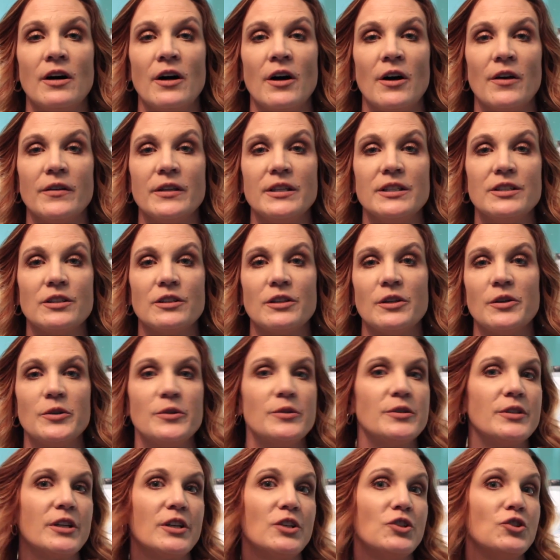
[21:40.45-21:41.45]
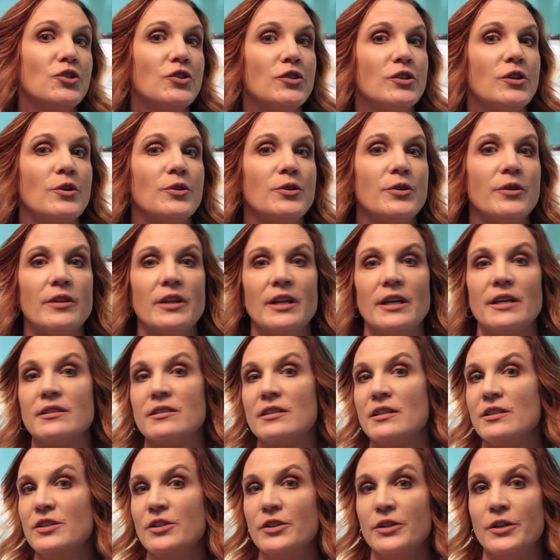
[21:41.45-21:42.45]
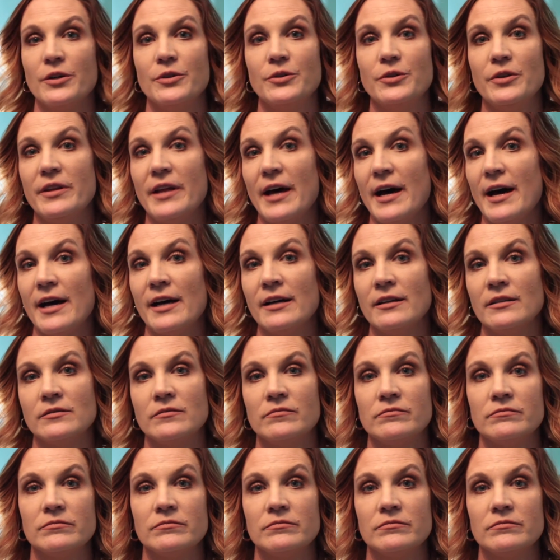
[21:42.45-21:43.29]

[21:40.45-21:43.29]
all these clothes because you'll go do this and you'll go do that.